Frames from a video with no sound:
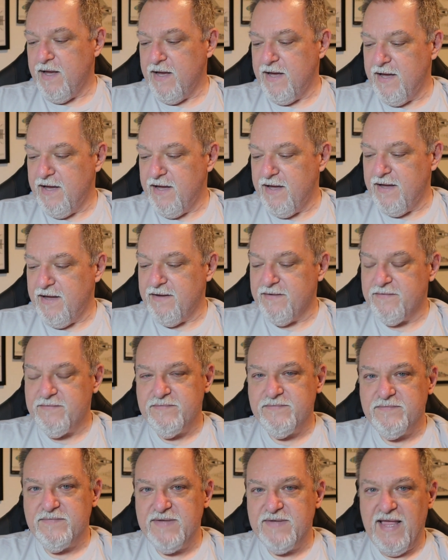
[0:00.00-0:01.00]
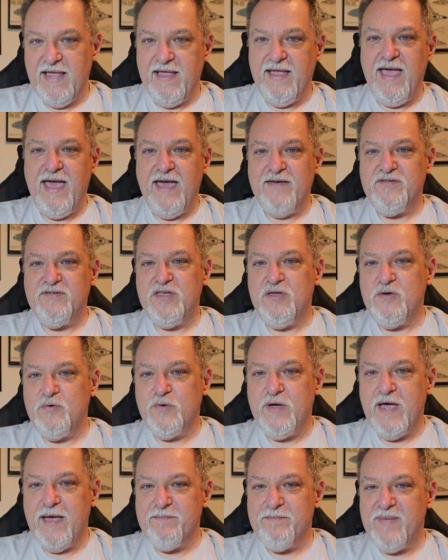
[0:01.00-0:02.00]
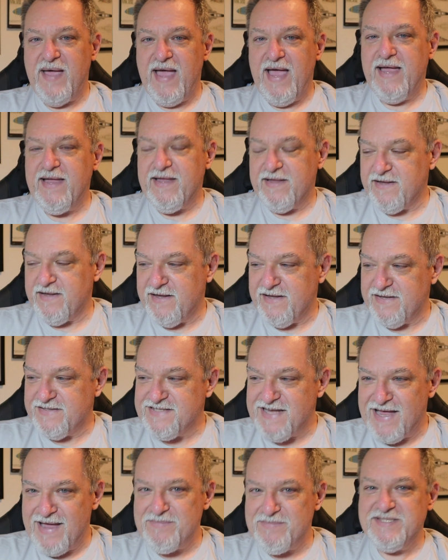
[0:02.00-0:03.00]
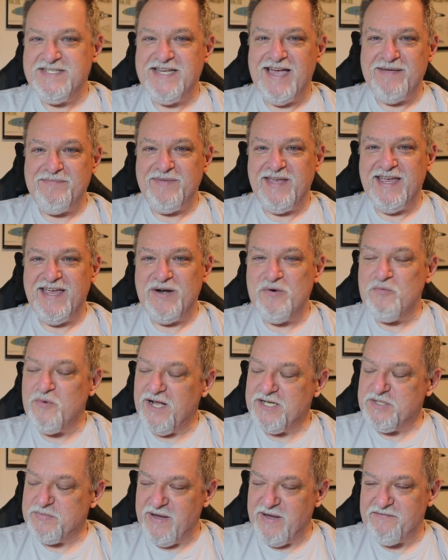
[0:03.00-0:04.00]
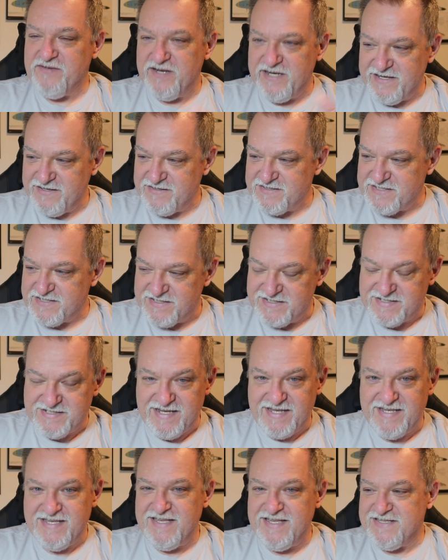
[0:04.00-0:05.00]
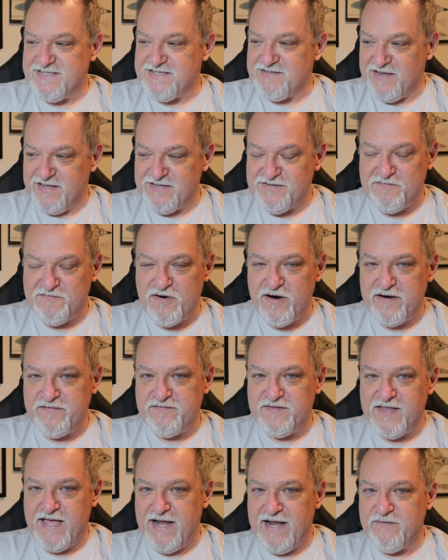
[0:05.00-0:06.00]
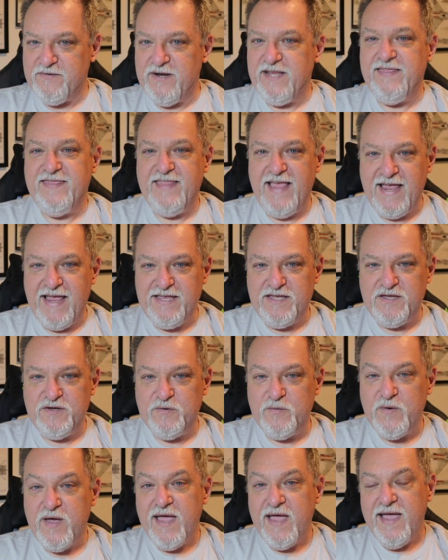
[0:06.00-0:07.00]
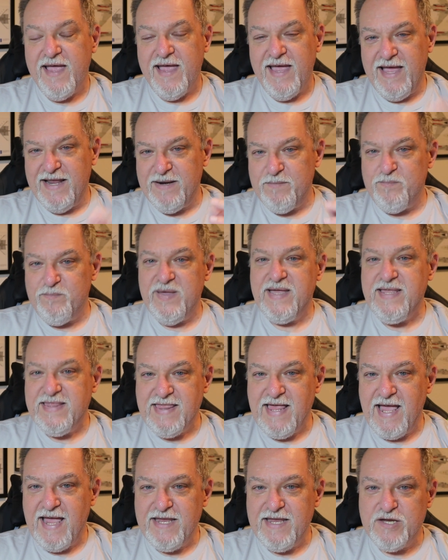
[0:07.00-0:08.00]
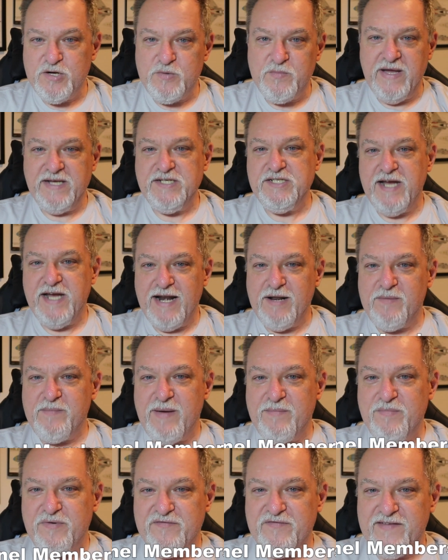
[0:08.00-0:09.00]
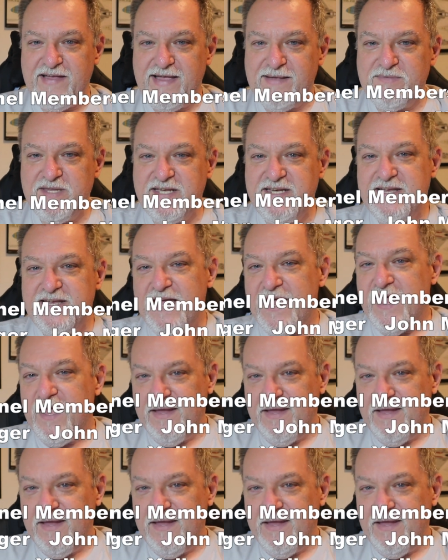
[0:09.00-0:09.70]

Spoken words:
Having you come back time and time again to watch my videos, it's very flattering. Thank you. And a big thank you to my channel member family.